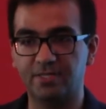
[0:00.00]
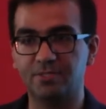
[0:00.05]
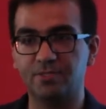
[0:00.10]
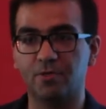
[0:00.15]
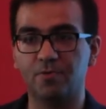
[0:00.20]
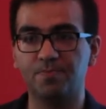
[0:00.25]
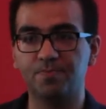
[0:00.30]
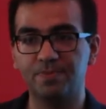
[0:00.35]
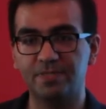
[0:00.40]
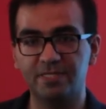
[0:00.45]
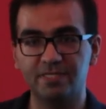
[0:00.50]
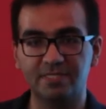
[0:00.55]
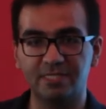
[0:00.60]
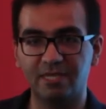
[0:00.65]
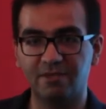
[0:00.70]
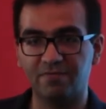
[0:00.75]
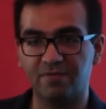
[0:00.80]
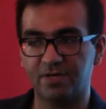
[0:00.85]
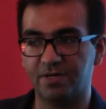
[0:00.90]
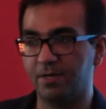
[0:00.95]
So please
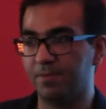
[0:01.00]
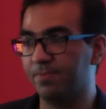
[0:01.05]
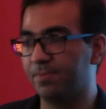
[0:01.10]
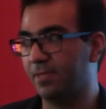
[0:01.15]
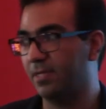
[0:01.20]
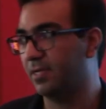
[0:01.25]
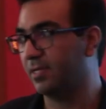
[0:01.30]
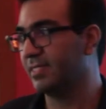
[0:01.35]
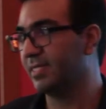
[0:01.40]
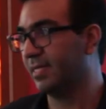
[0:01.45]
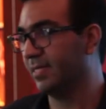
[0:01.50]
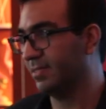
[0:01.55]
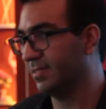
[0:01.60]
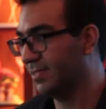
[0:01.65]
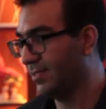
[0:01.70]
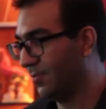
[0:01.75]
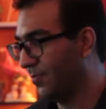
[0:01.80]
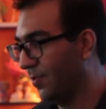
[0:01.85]
give her applause and